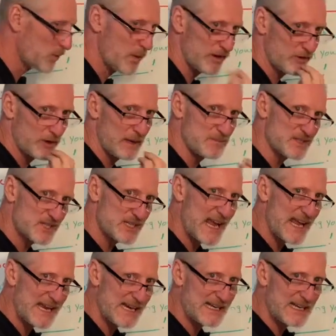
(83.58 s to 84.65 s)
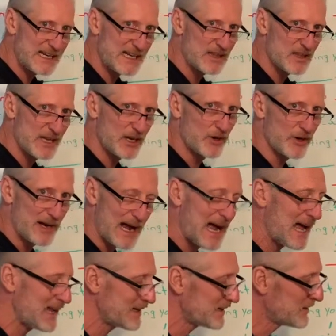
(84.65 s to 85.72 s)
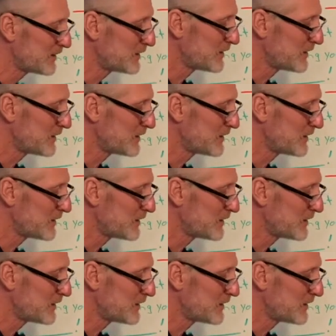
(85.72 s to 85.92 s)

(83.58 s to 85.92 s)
whether I'm saying anything or not.